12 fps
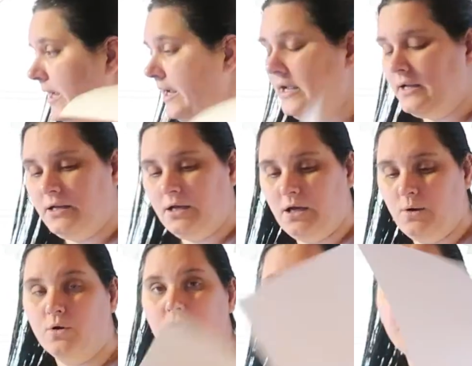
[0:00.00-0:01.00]
And
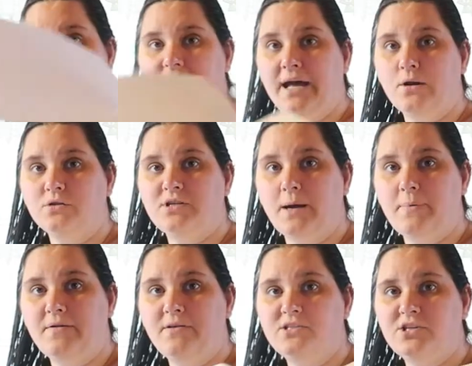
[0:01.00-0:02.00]
we're gonna put that on top
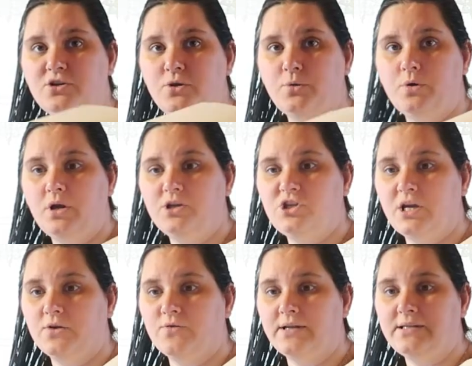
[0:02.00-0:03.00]
of it so she
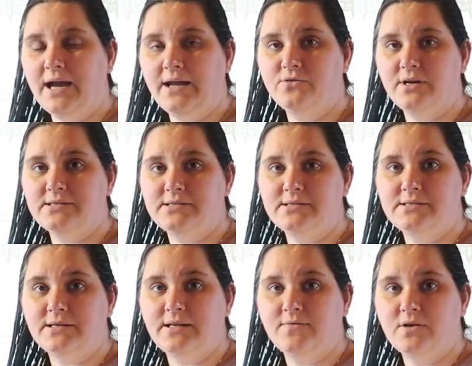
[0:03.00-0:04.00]
can write the
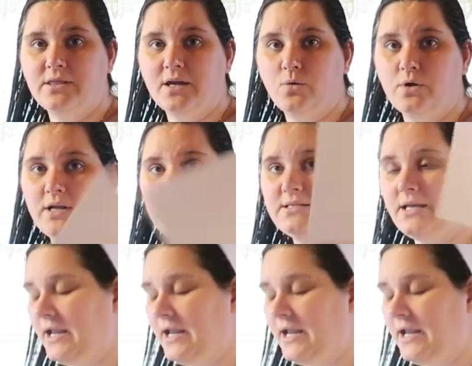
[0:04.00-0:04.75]
addresses and everything on it